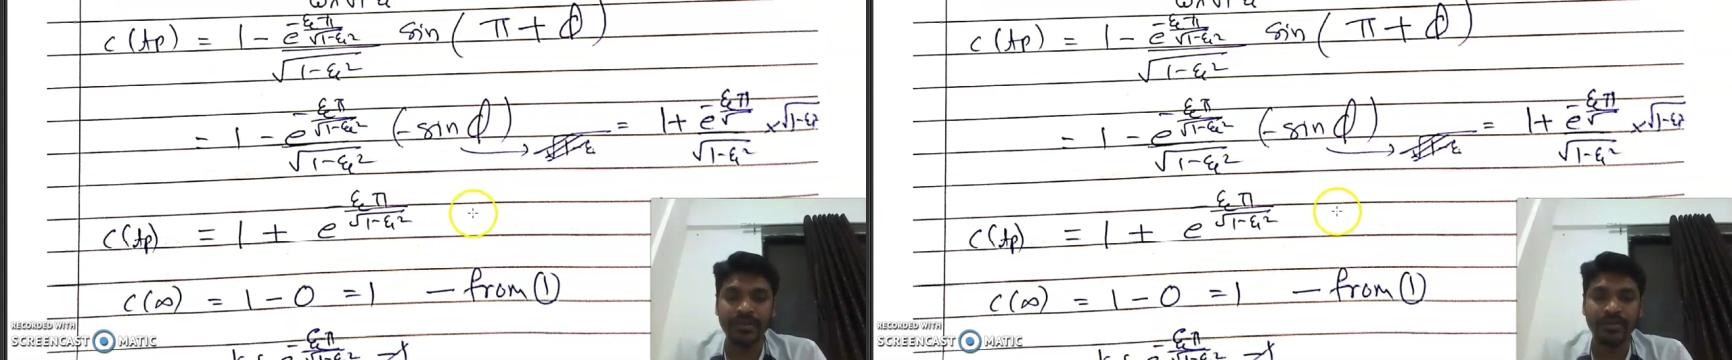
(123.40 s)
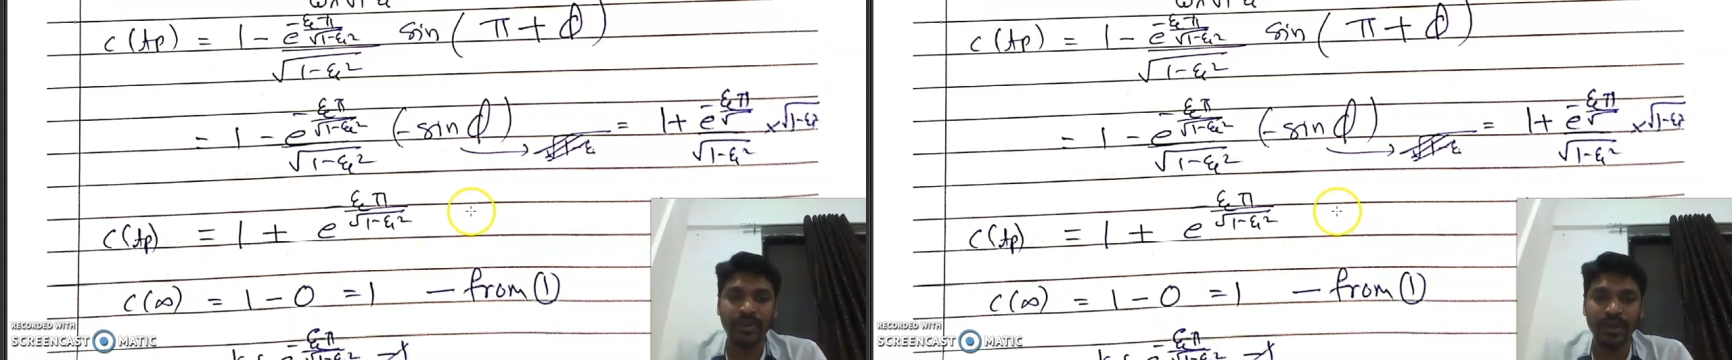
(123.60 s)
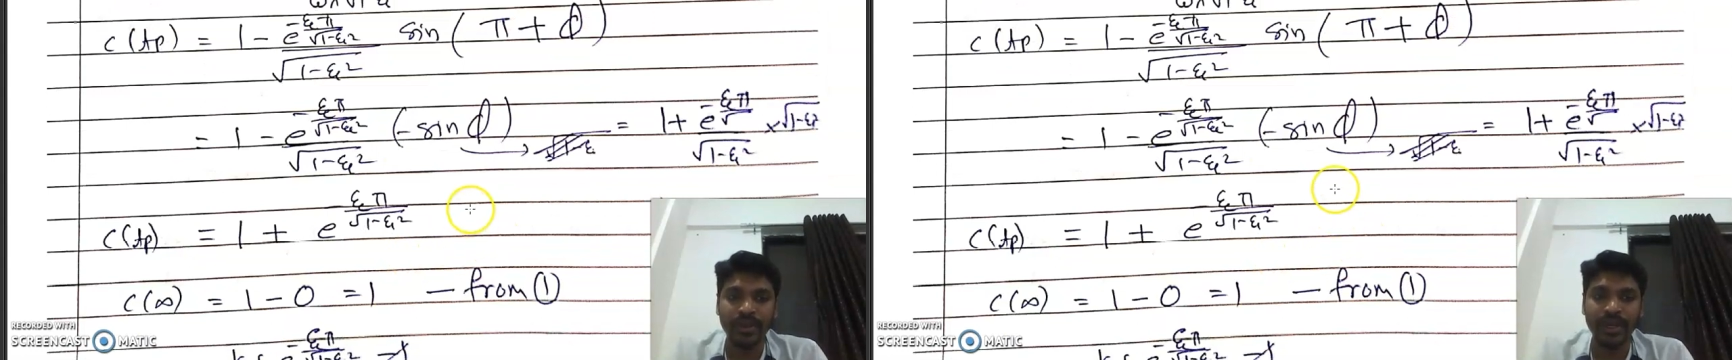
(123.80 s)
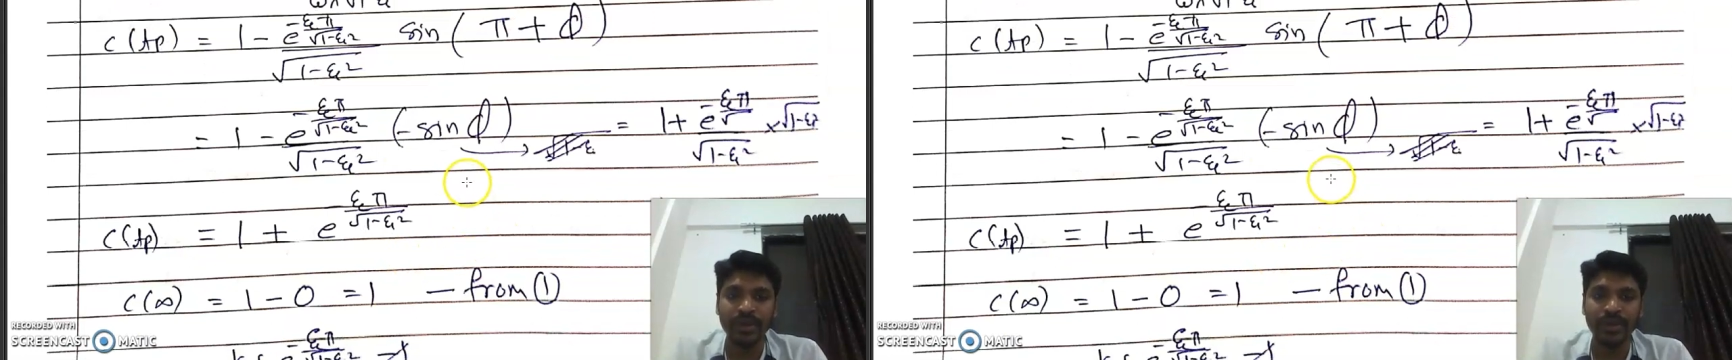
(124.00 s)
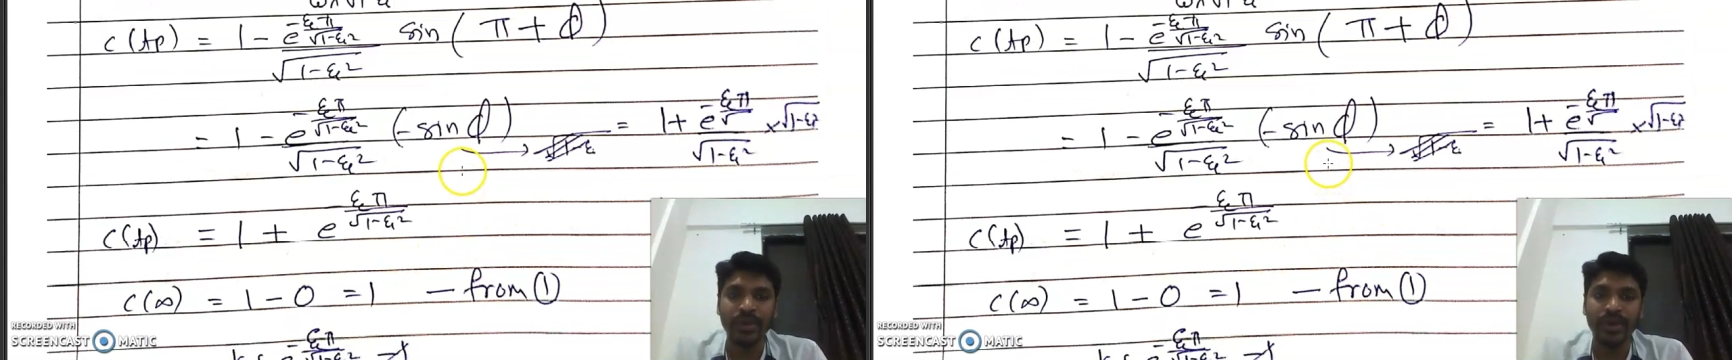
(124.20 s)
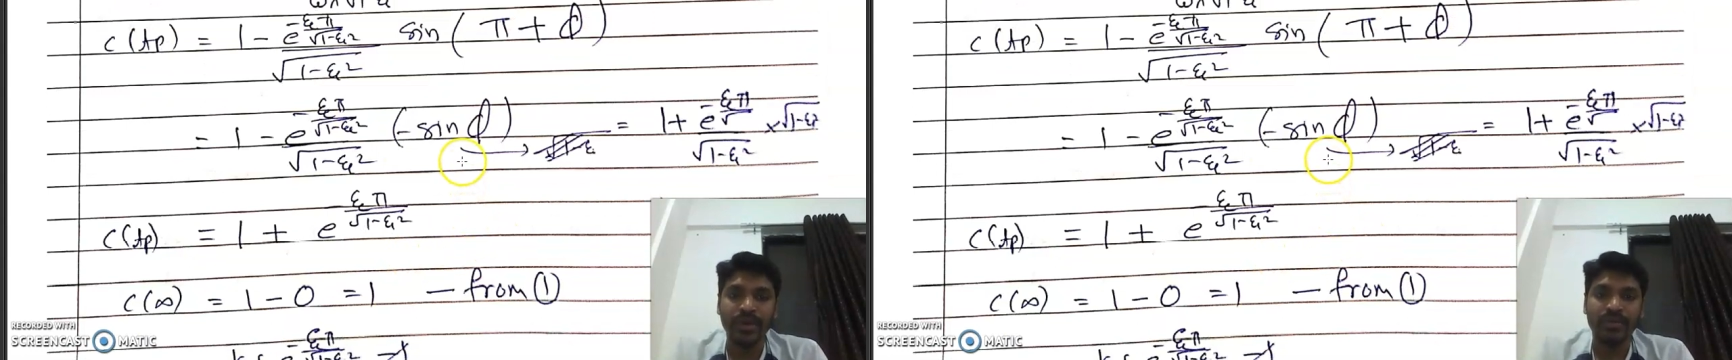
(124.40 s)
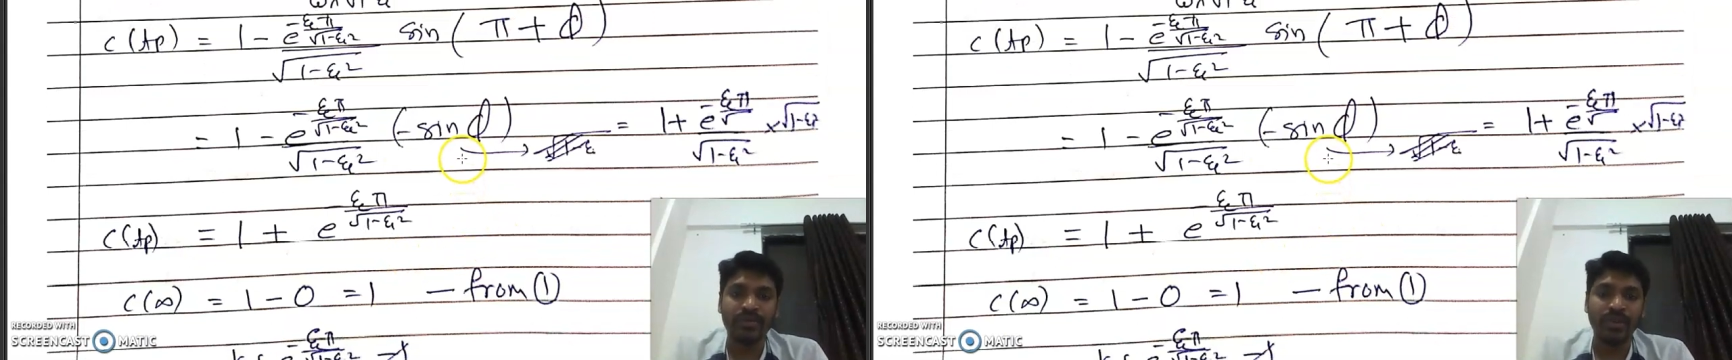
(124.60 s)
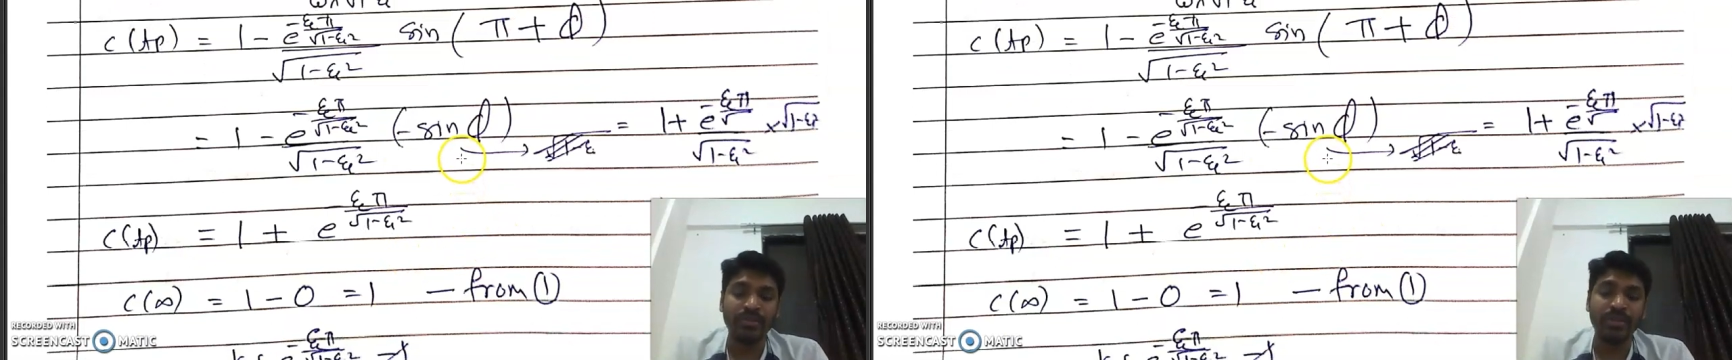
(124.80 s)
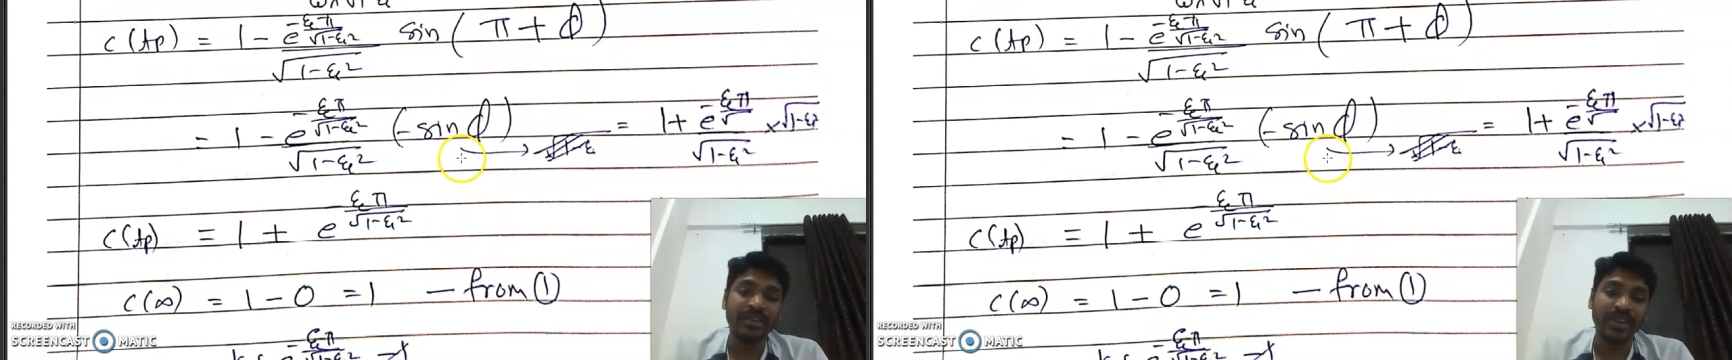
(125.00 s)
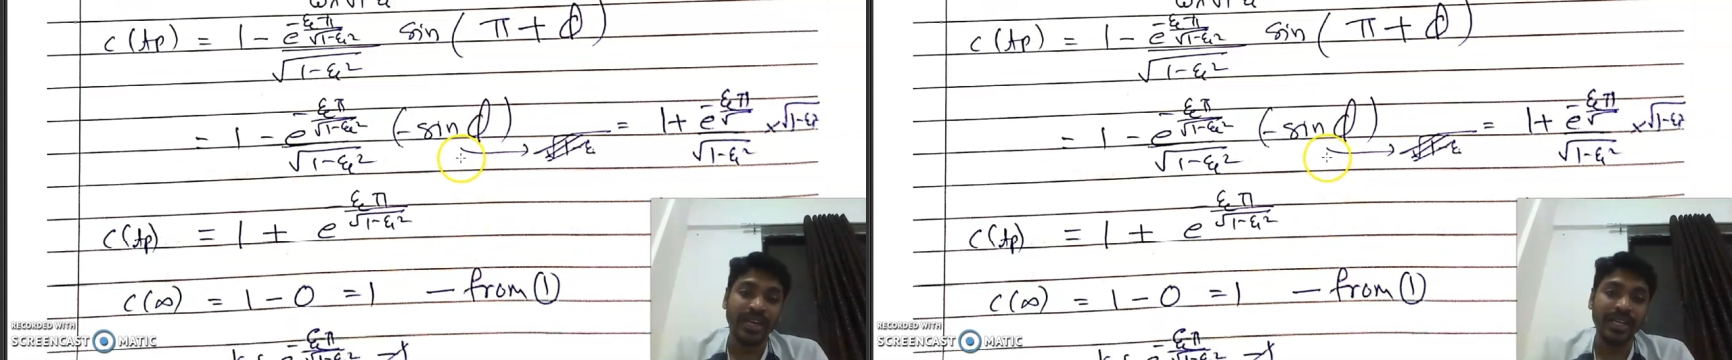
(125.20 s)
what you can do from the
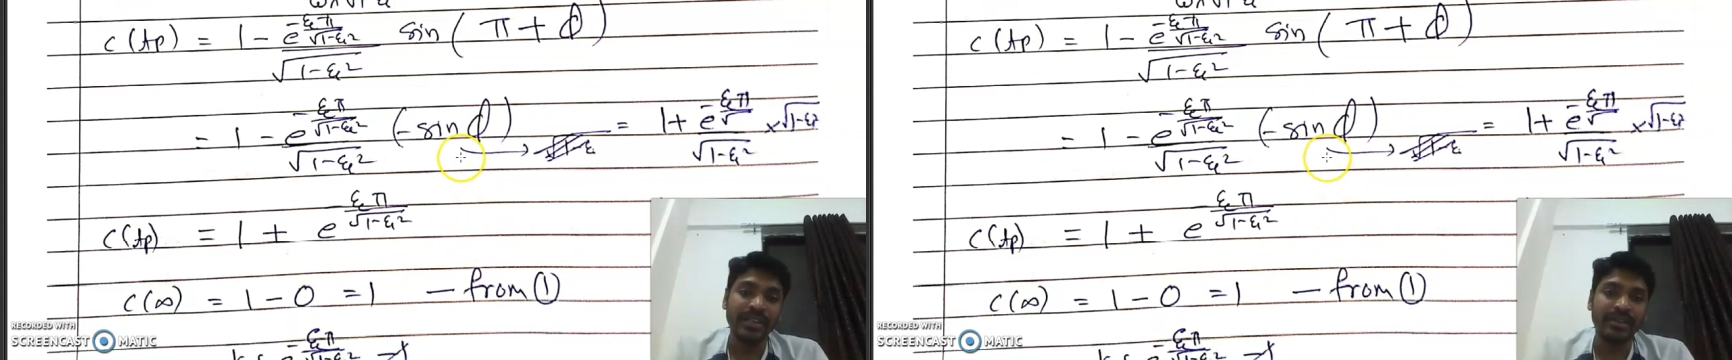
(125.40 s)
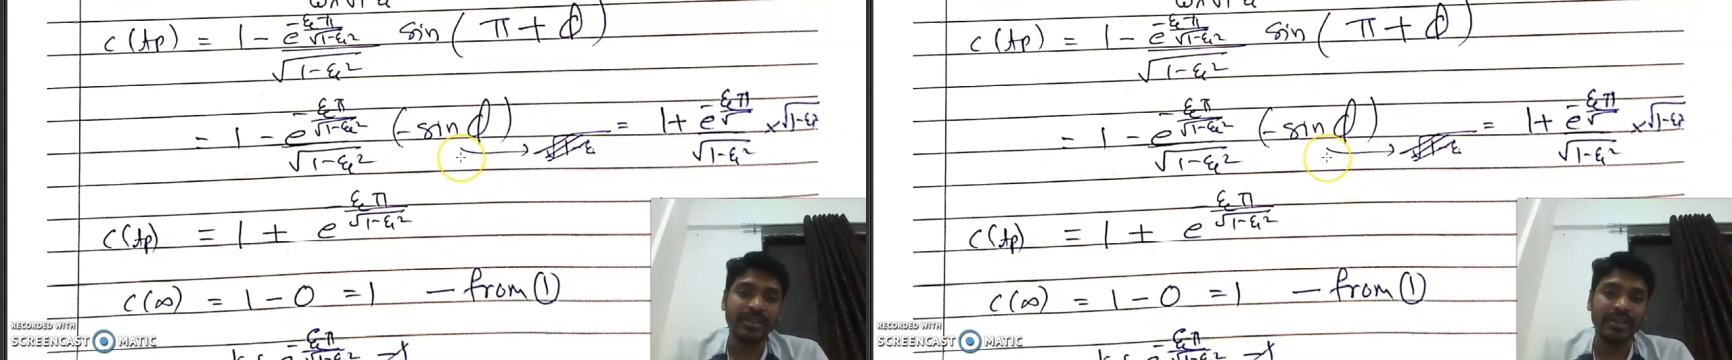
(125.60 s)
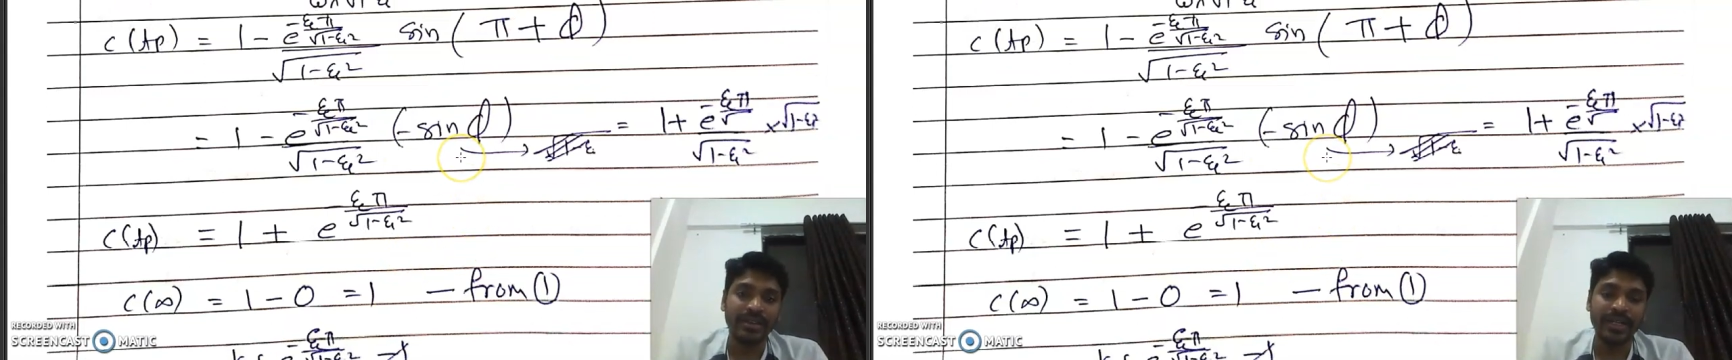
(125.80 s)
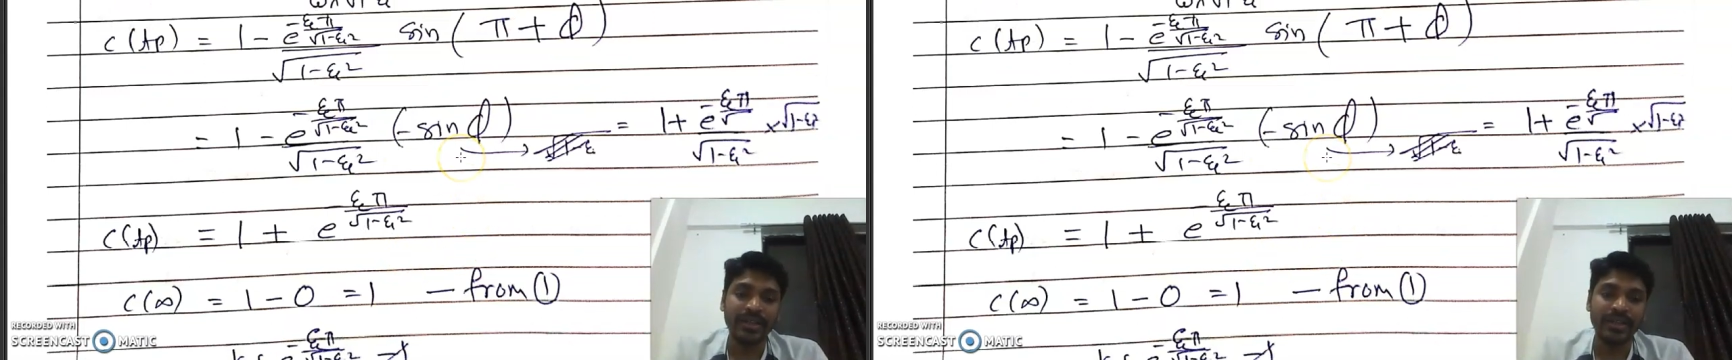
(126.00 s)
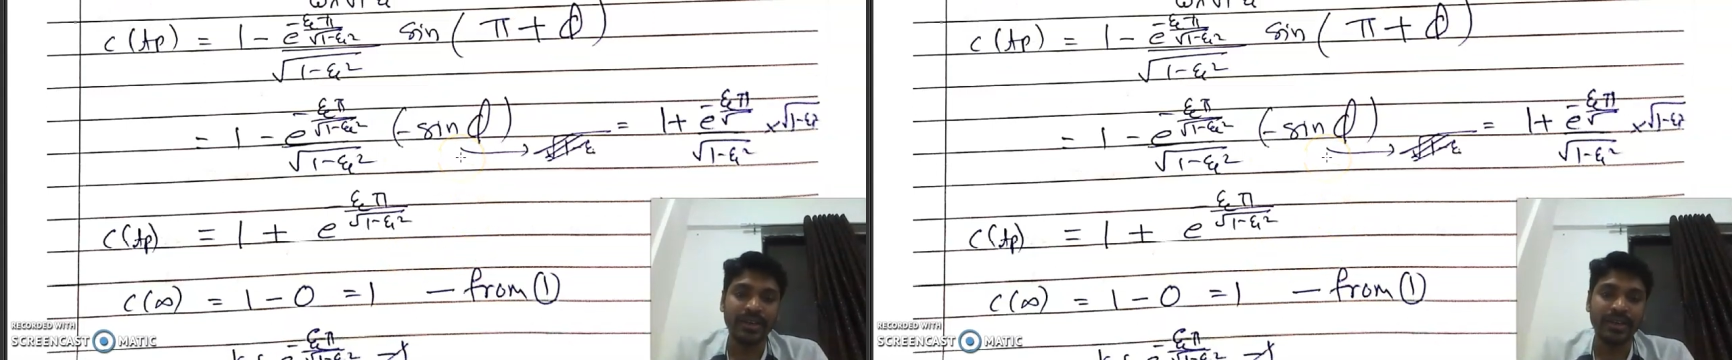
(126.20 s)
triangle, right?